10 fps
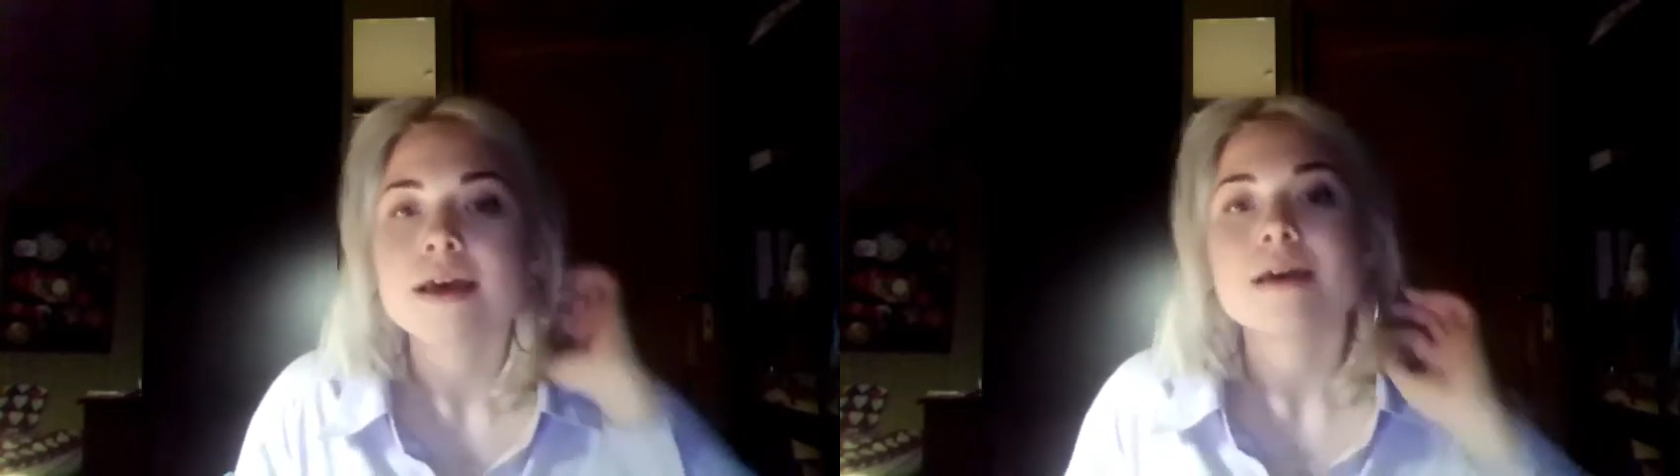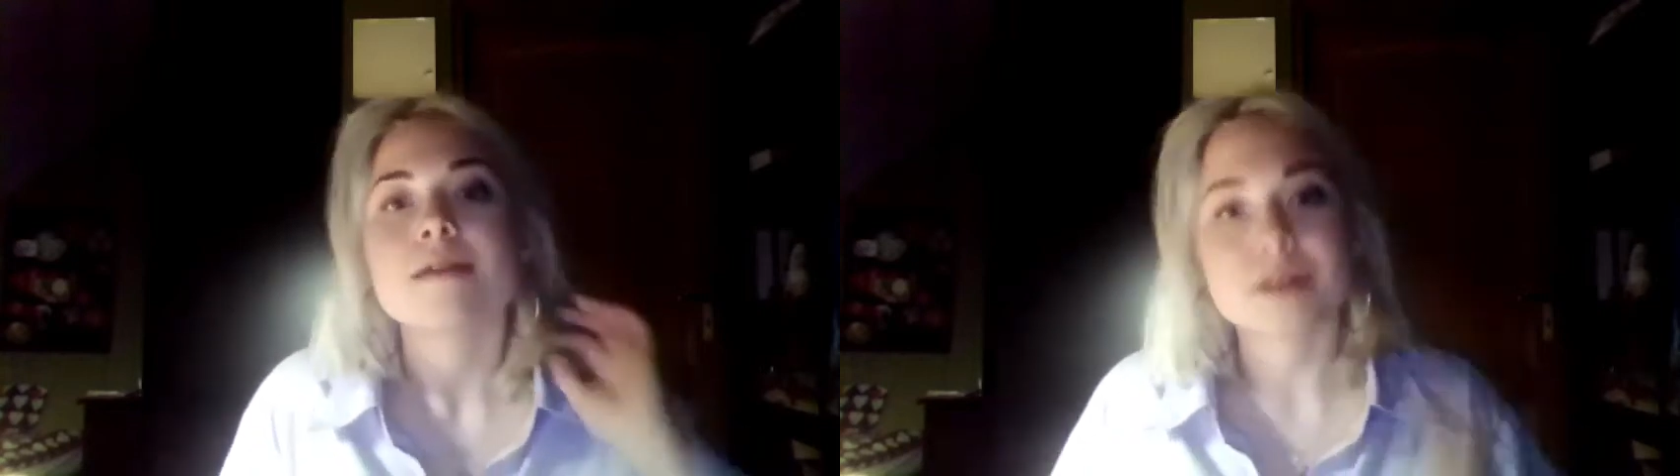
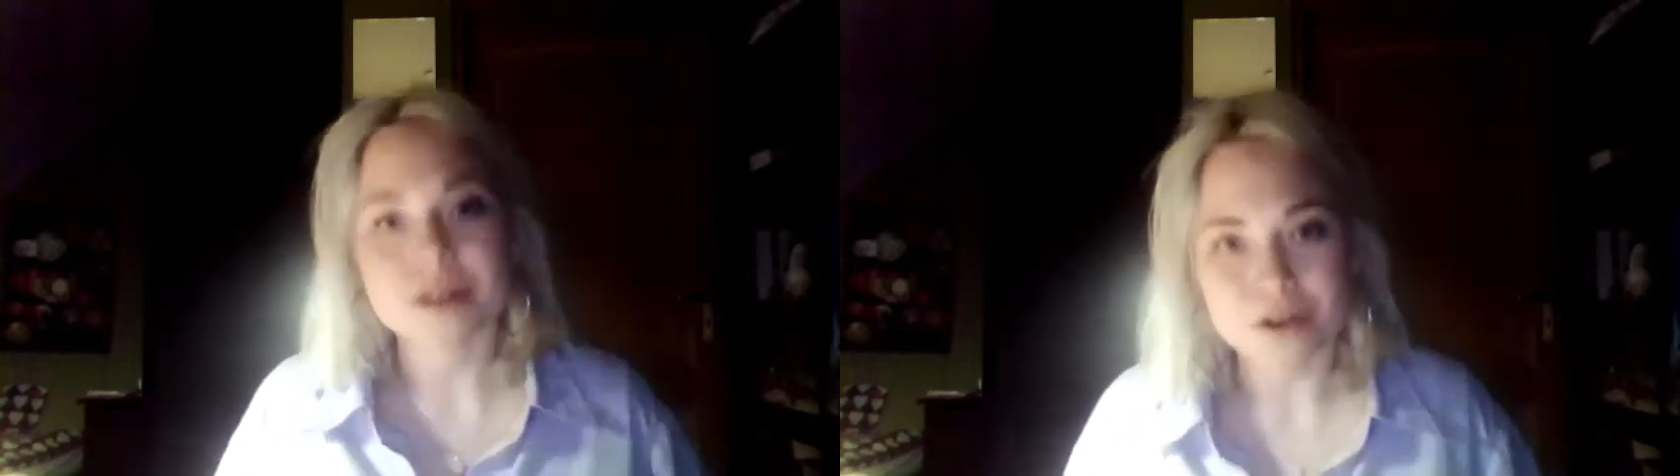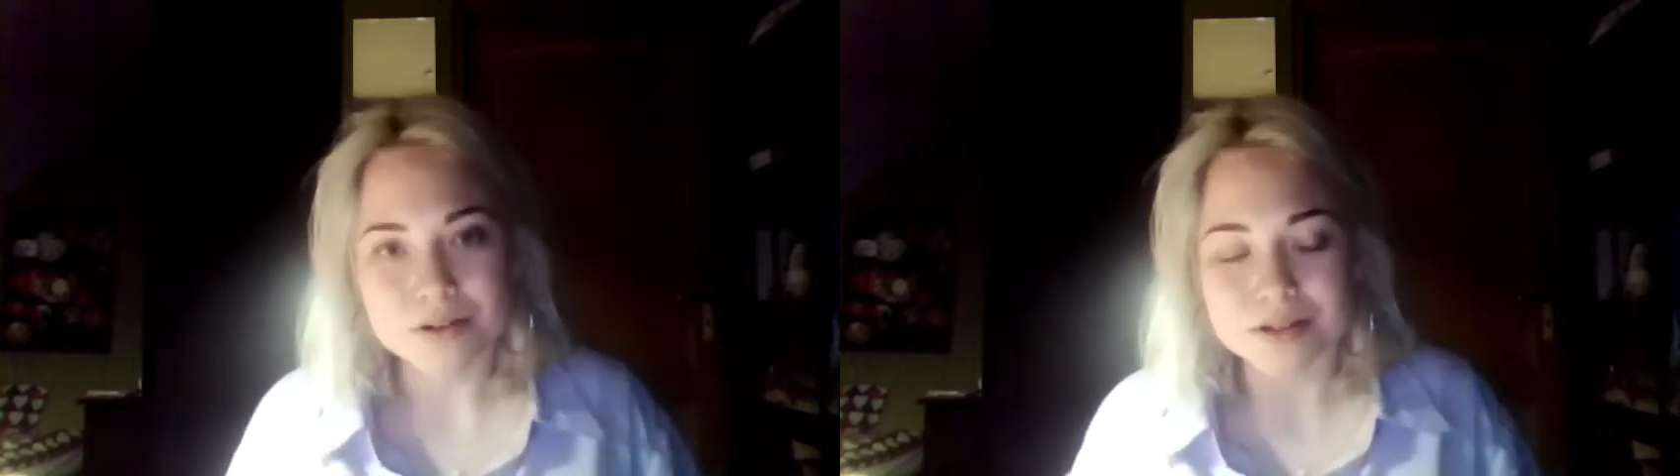But
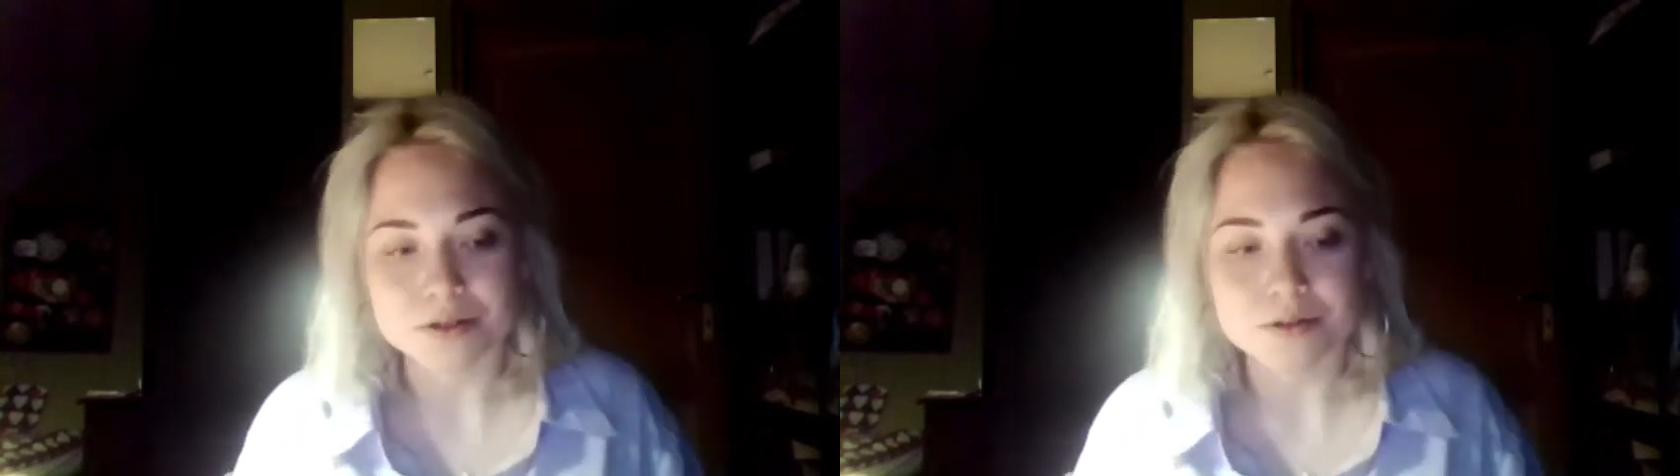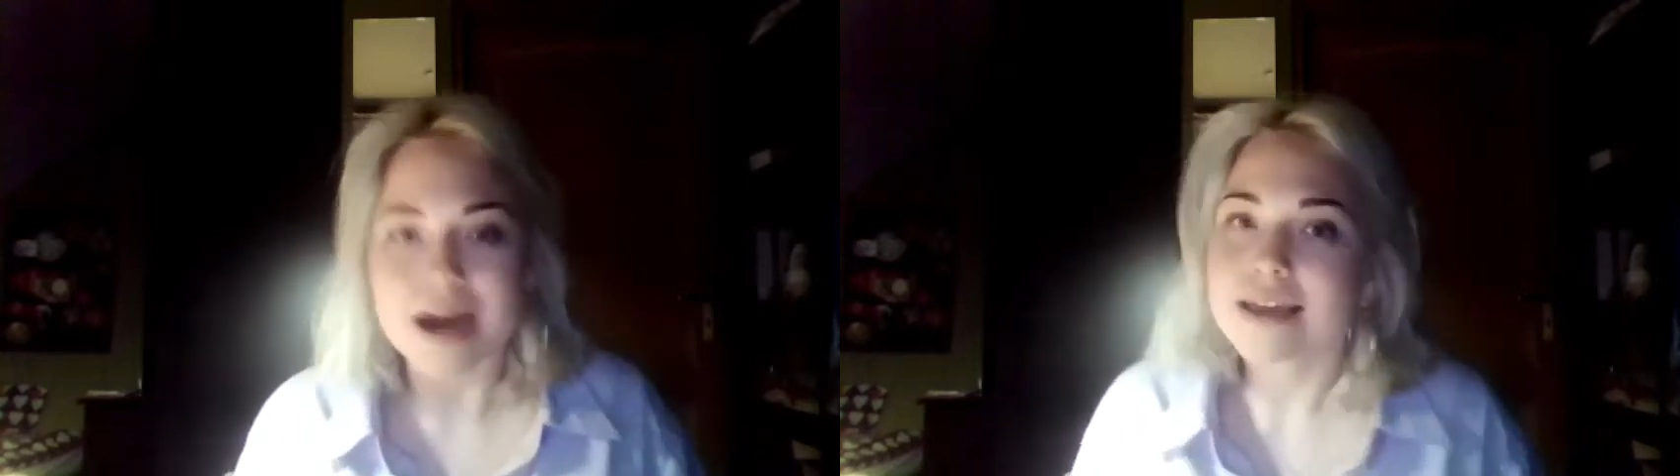
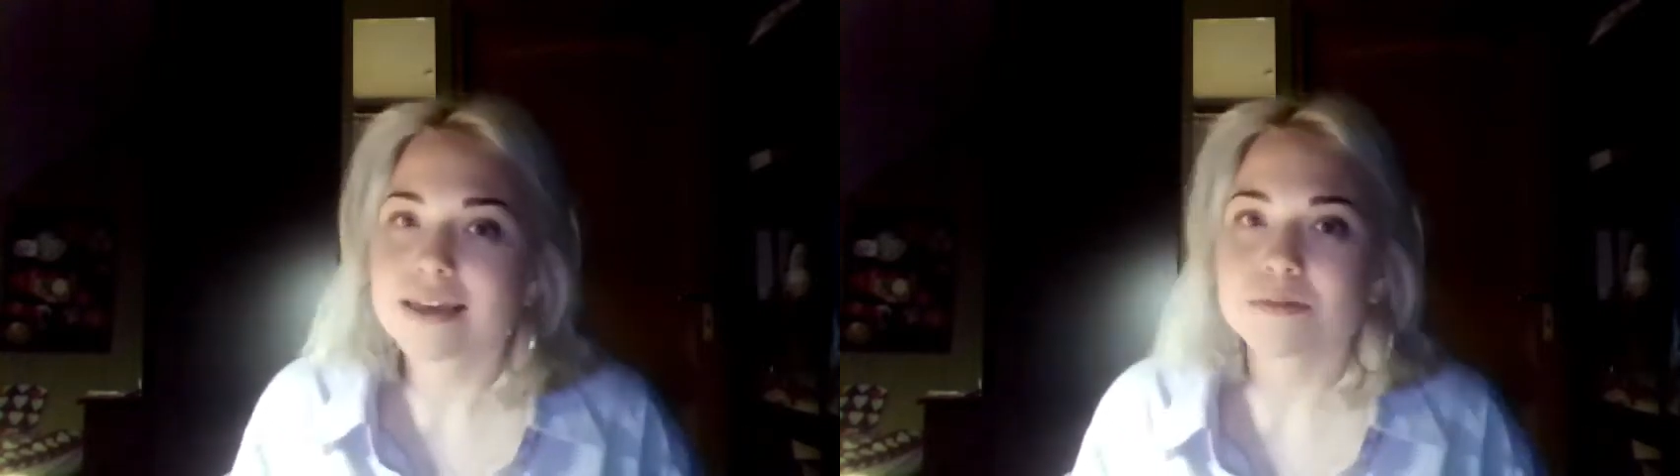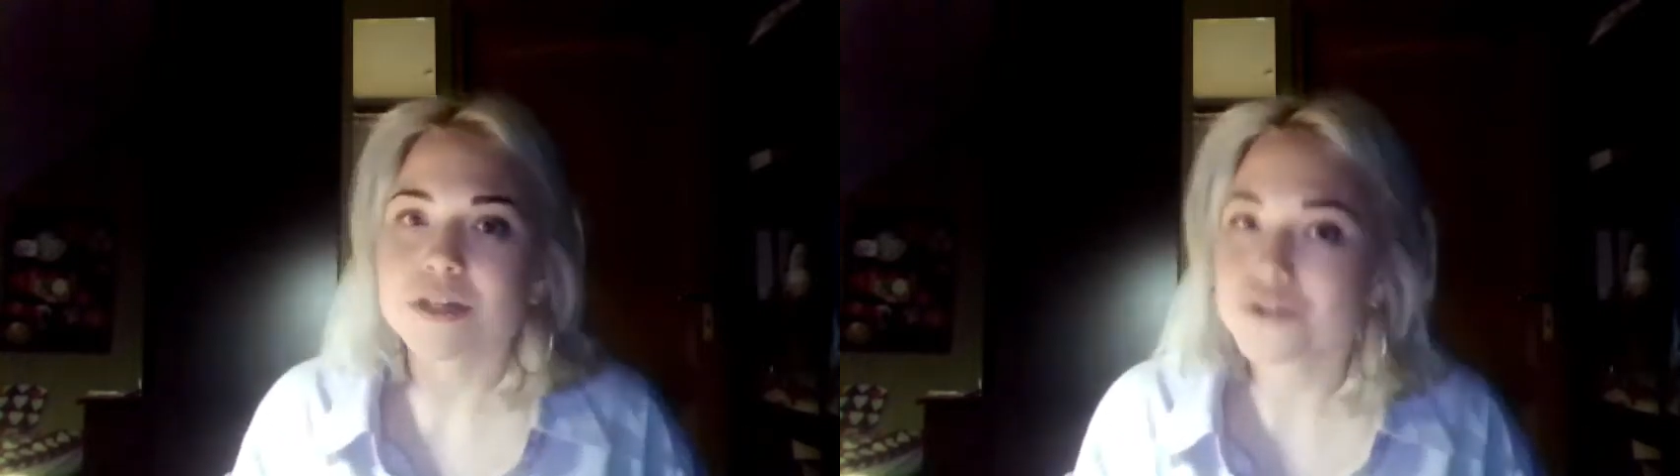also I
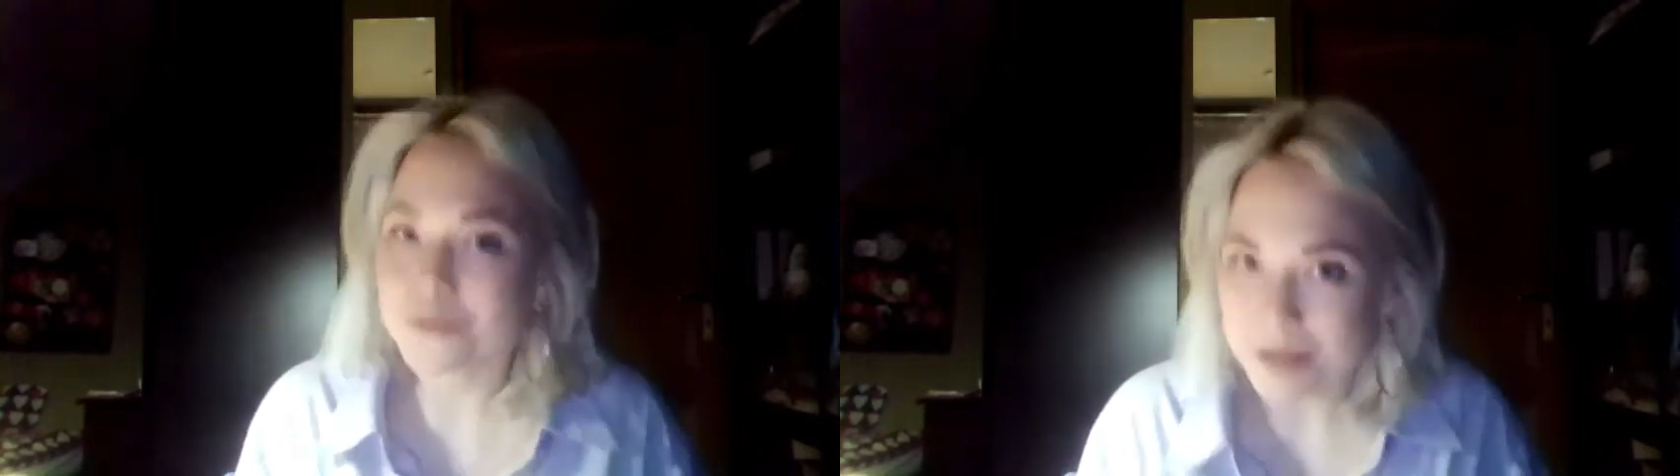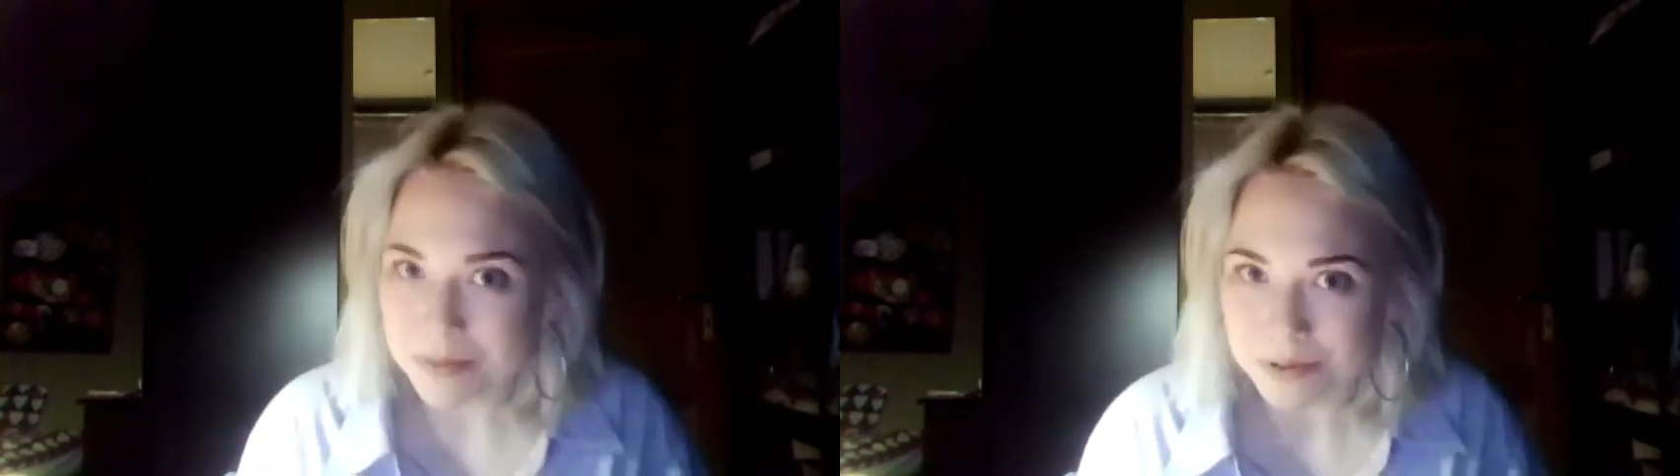can meet new
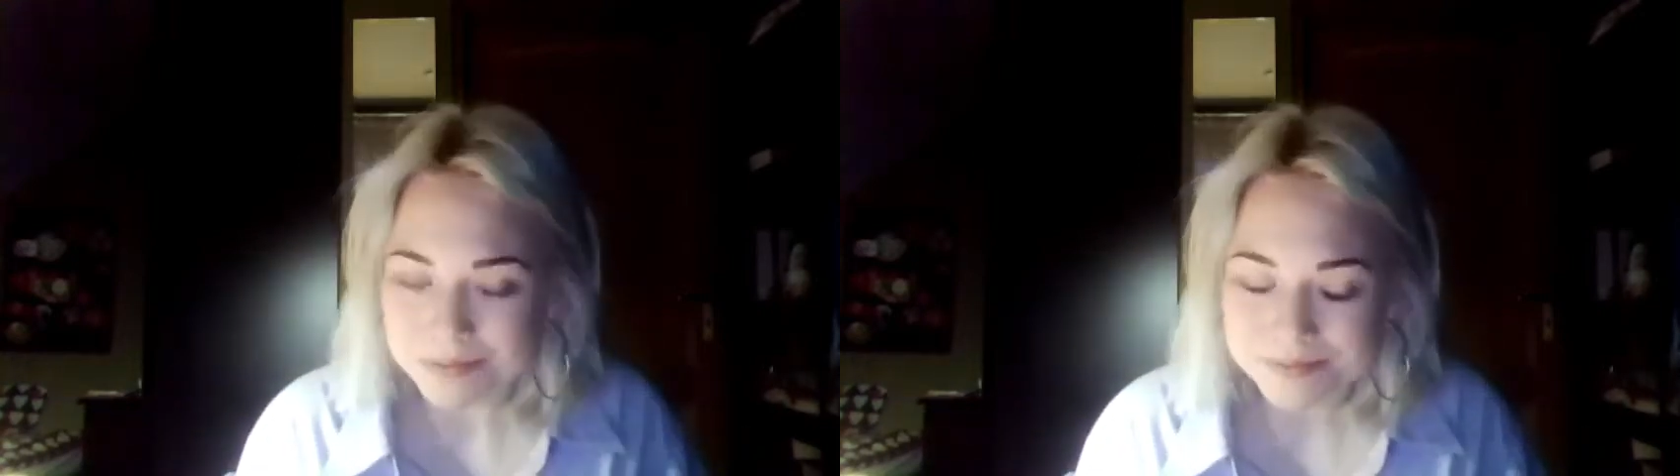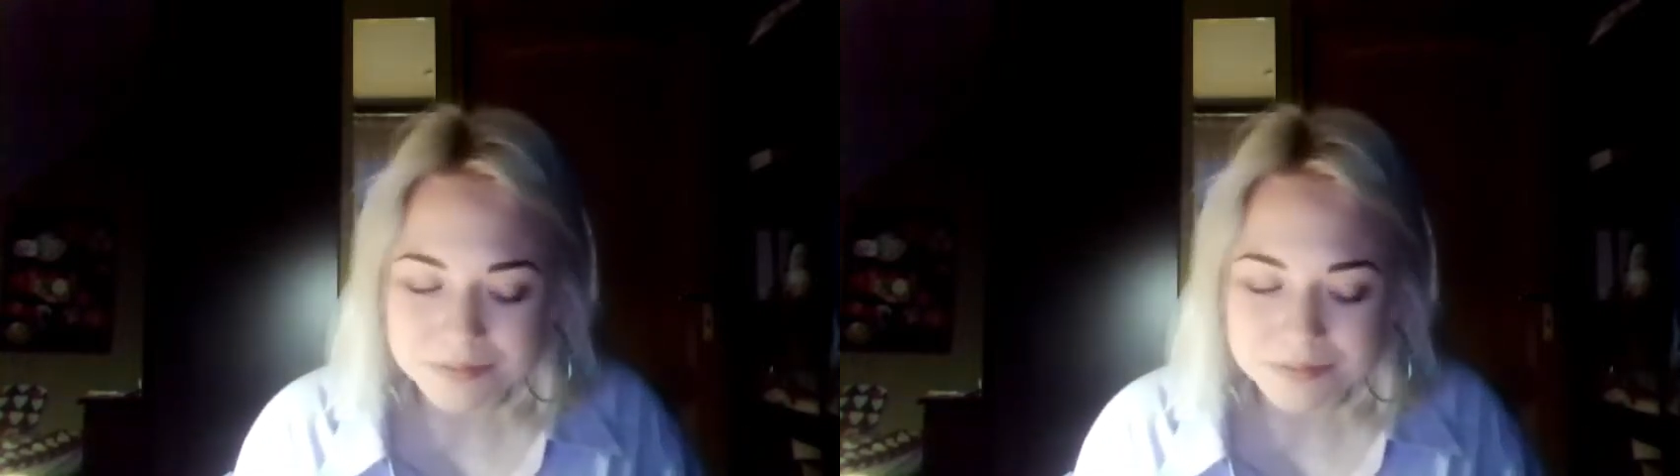people